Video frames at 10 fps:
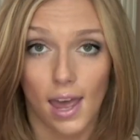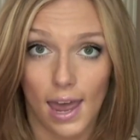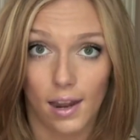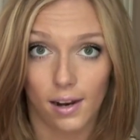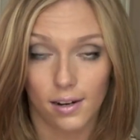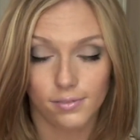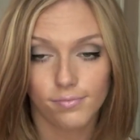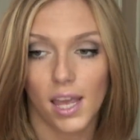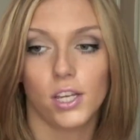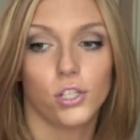
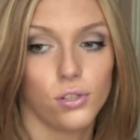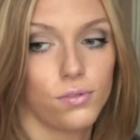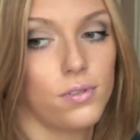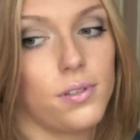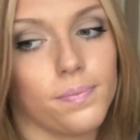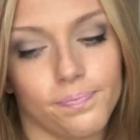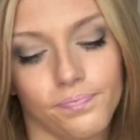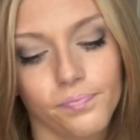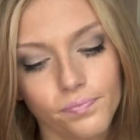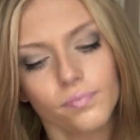hair issues
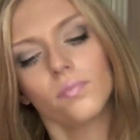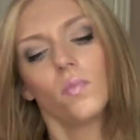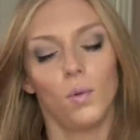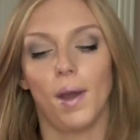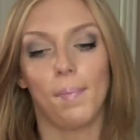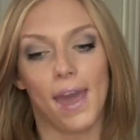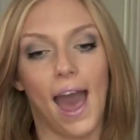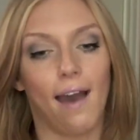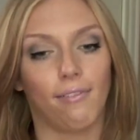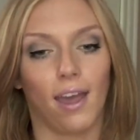you might be
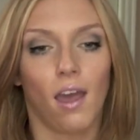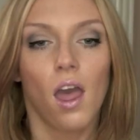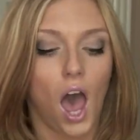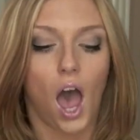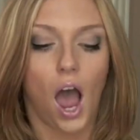having.